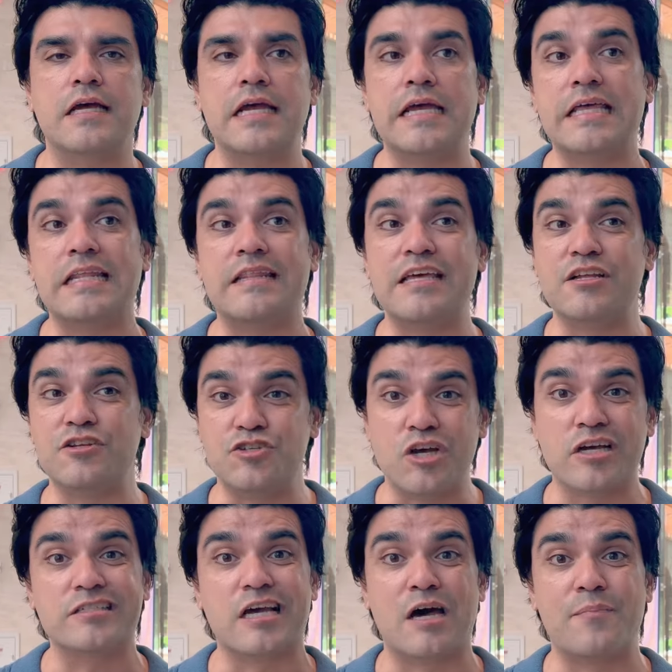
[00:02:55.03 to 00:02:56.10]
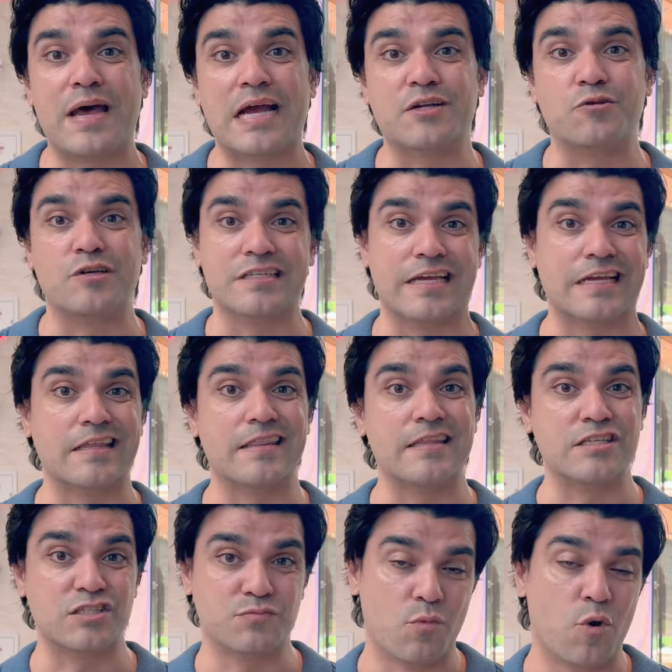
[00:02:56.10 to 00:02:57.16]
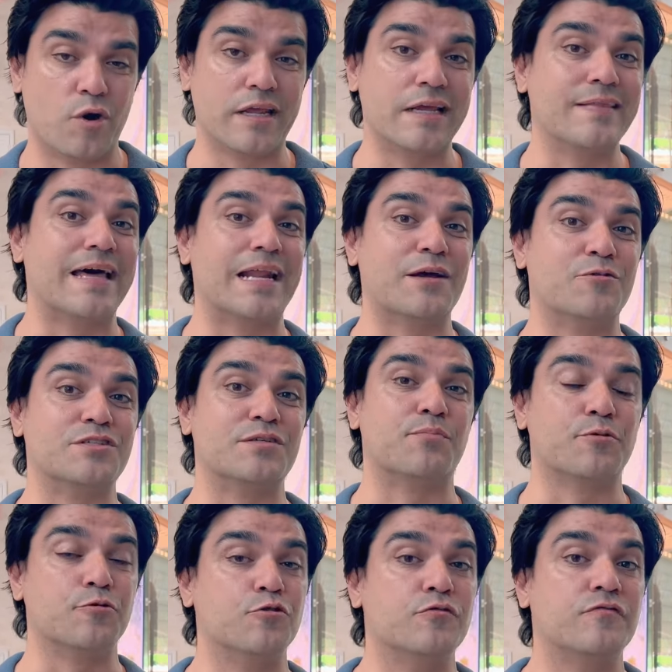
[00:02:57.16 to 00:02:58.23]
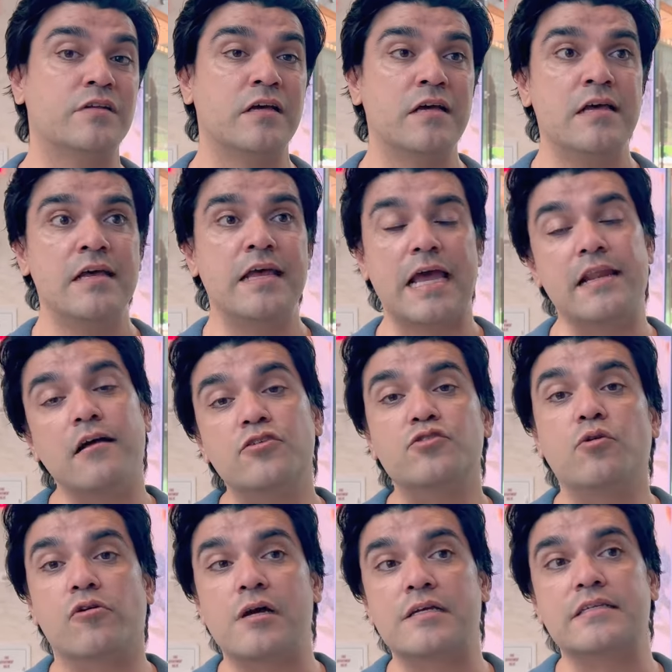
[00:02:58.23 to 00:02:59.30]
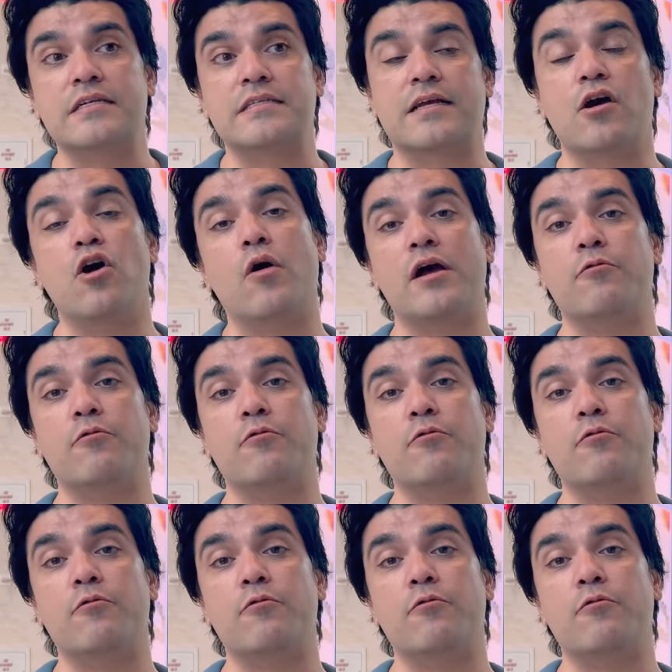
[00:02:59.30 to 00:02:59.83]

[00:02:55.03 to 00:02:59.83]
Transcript: and they just got back to us like this morning that it was approved. And also our SA is like, oh, I